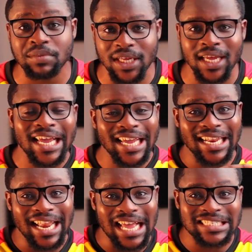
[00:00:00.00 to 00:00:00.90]
me in
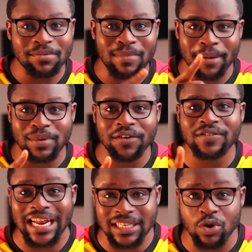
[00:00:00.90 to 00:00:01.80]
the last game, but I believe
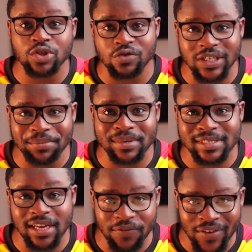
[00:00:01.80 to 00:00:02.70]
that he's going to redeem
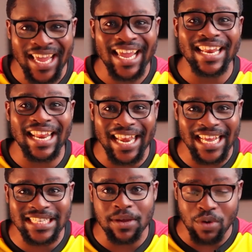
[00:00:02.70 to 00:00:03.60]
himself in the
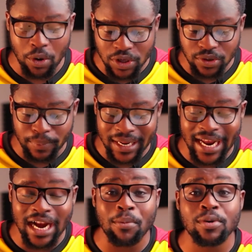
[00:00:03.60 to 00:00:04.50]
next game we are going to play.
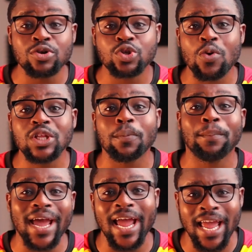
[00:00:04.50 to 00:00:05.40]
And I'm also going to
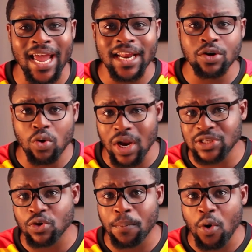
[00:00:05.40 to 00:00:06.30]
pair
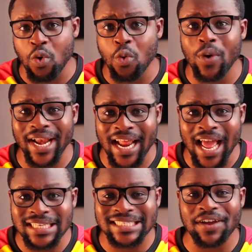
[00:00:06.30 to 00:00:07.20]
Nicolas Opoku with
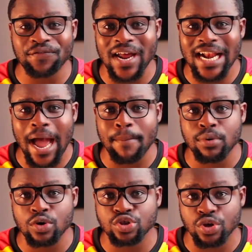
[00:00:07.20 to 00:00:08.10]
Stephan
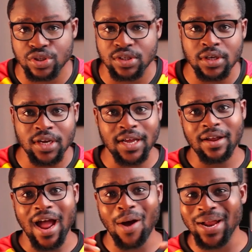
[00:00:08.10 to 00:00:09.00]
ambrosius.
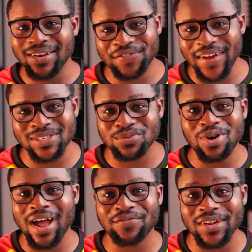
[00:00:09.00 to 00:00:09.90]
Our defense, we
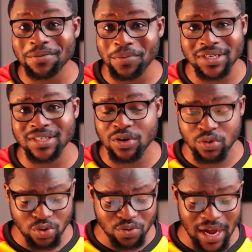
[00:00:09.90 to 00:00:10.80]
don't have anybody though,
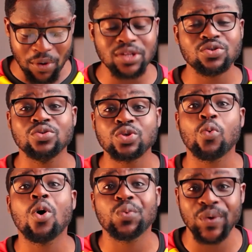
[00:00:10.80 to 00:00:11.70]
so we are going to use
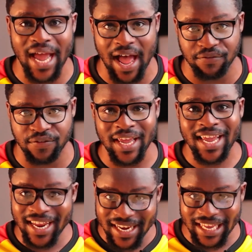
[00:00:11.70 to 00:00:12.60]
what we have
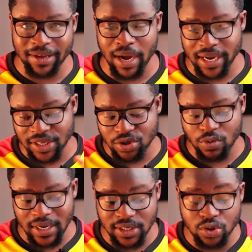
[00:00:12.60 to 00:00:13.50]
in the game against
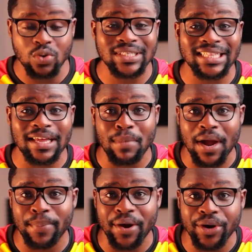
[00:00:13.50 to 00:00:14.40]
USA. So
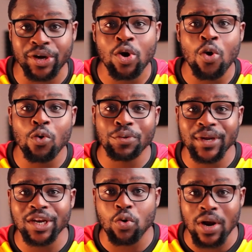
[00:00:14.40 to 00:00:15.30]
center-back pairing would
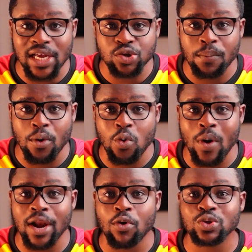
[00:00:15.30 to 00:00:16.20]
be Nicolas Opoku
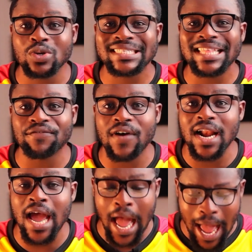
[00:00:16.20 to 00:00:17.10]
and also
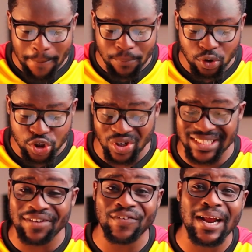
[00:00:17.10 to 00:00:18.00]
Stephan ambrosius.
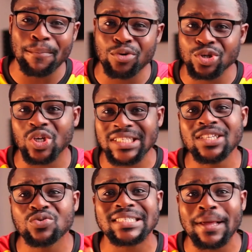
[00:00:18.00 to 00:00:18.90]
Stephan ambrosius
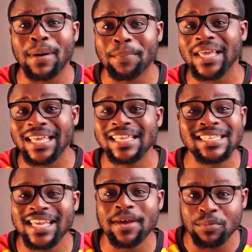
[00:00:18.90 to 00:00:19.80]
needs to step up in
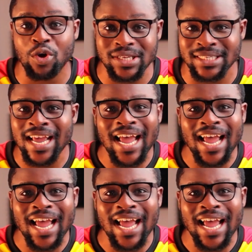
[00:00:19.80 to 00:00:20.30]
his game because